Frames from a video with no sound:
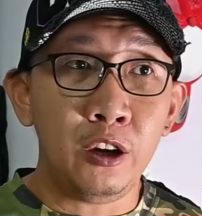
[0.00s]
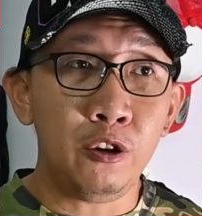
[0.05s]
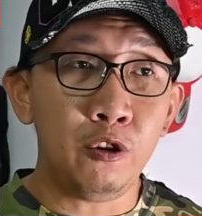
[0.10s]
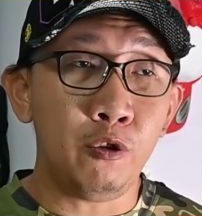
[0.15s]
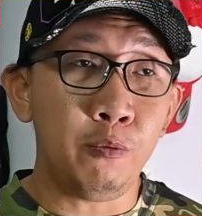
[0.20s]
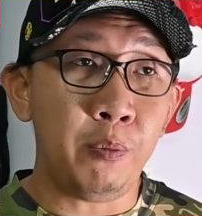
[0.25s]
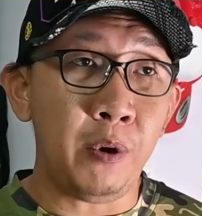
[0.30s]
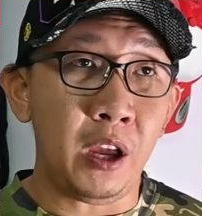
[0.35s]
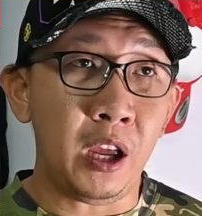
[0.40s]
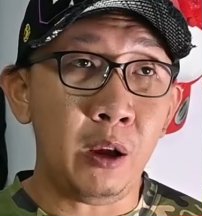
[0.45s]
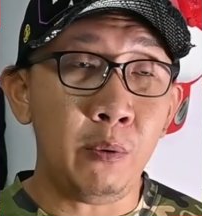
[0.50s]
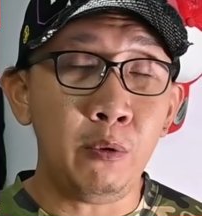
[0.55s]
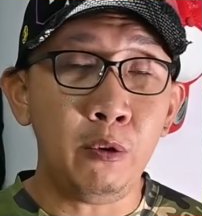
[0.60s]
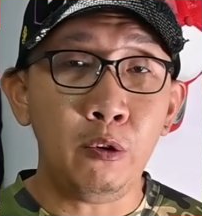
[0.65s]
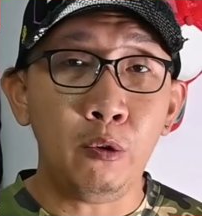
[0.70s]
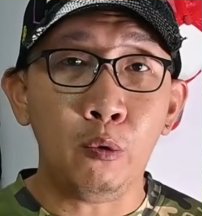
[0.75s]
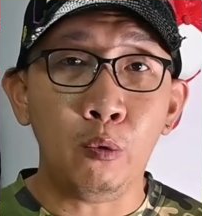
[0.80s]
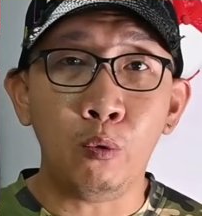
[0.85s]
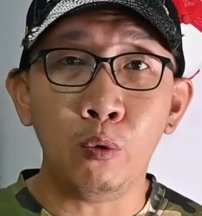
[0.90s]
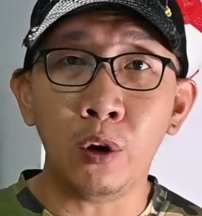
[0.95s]
you'll be able
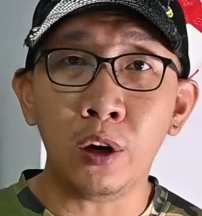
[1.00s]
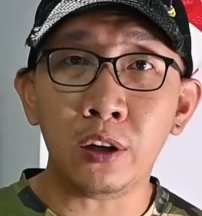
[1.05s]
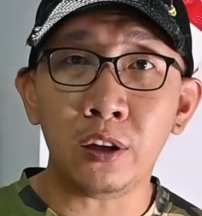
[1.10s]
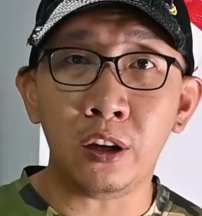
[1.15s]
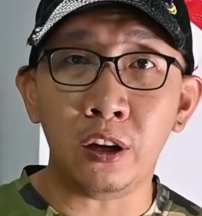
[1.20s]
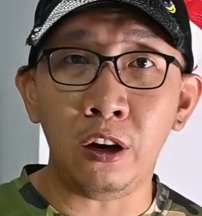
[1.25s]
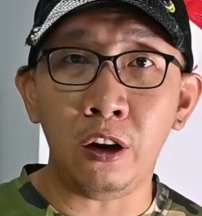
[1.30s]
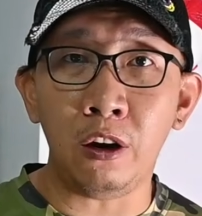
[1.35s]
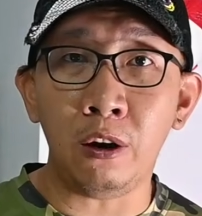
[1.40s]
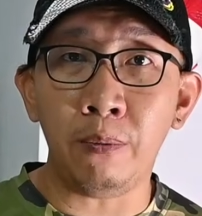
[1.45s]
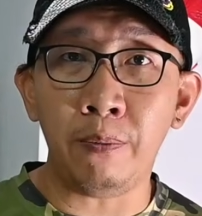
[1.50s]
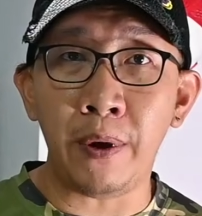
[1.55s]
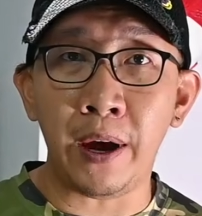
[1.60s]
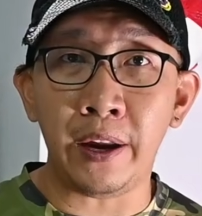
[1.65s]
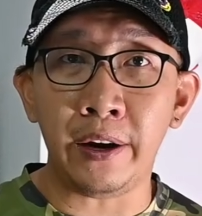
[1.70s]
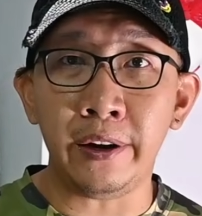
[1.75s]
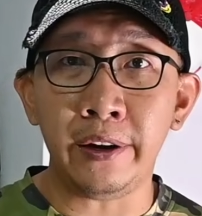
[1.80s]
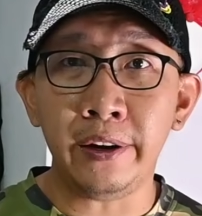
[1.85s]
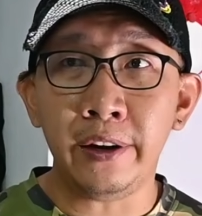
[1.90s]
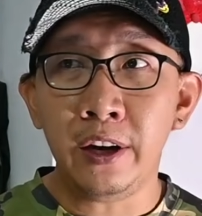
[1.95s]
to work the lure
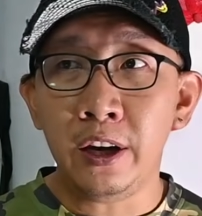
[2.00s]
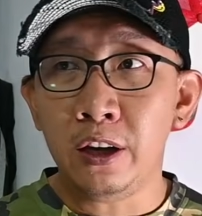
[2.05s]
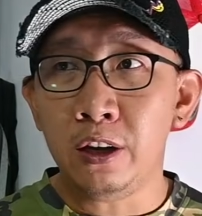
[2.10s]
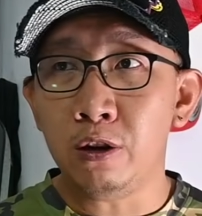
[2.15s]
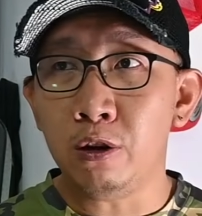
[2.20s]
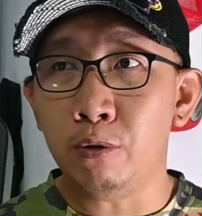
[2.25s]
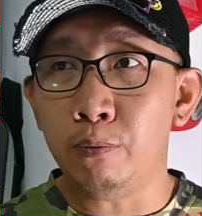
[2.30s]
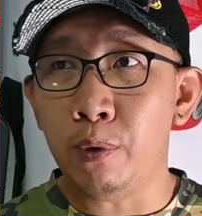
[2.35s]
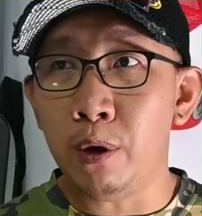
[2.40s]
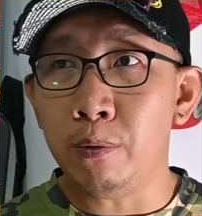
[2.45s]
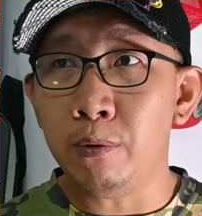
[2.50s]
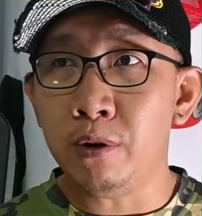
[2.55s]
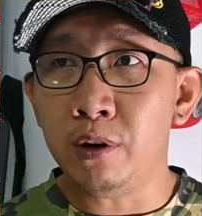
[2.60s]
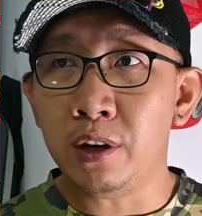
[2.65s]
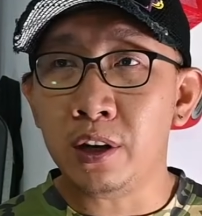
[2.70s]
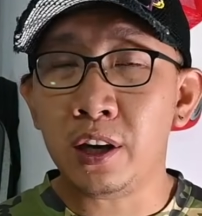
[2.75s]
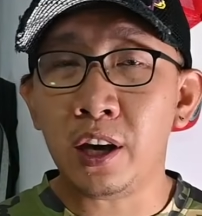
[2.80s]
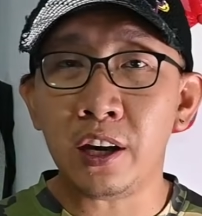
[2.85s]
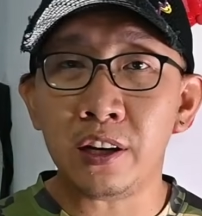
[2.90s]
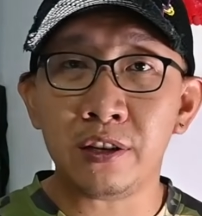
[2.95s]
better, you'll be able to
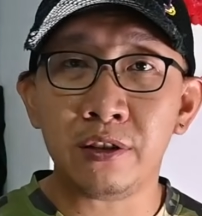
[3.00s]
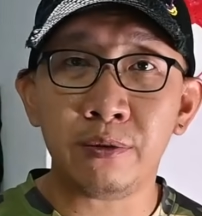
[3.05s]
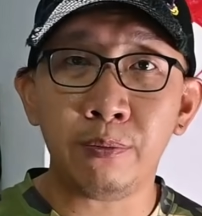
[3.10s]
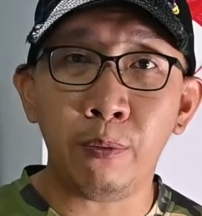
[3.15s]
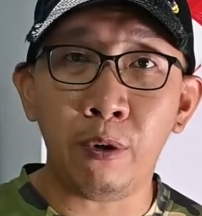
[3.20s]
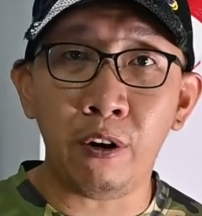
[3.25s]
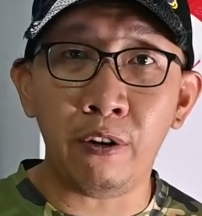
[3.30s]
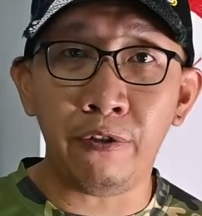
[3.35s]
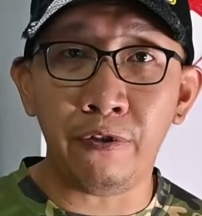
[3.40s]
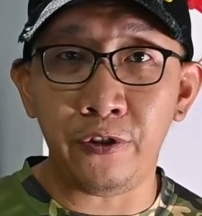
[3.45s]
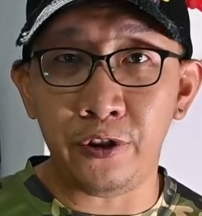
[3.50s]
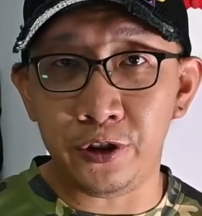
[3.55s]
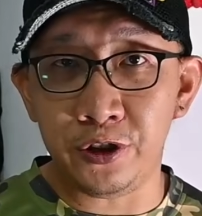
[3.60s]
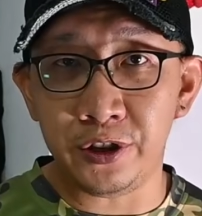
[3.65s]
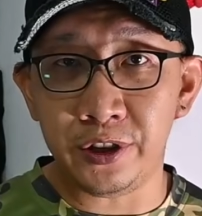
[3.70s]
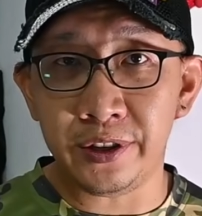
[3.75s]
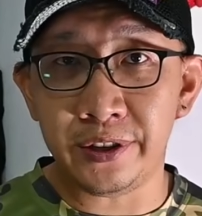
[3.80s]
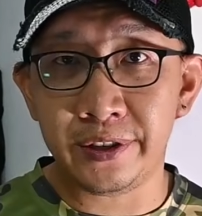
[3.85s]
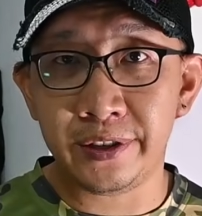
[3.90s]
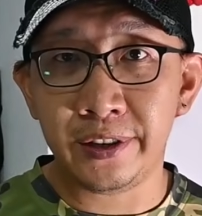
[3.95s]
catch small
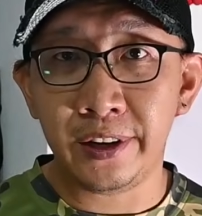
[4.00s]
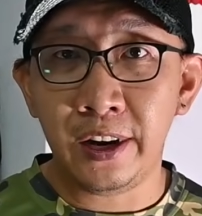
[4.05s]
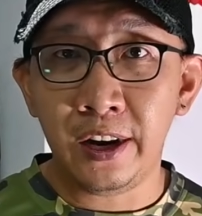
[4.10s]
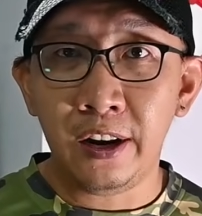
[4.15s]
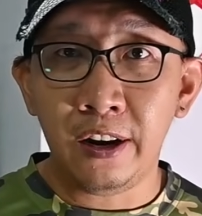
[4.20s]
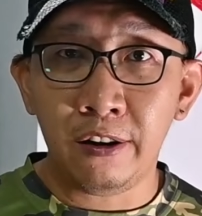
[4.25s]
fishes.